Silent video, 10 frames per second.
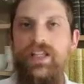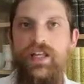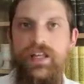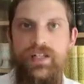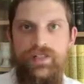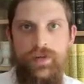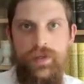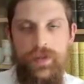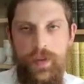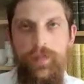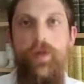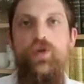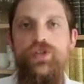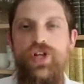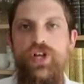in his
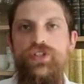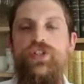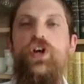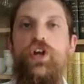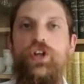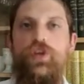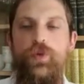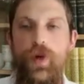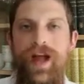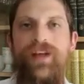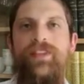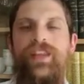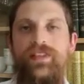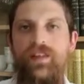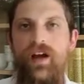emotions throughout
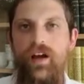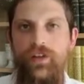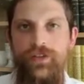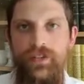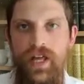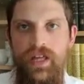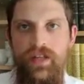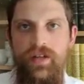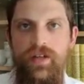the entire day.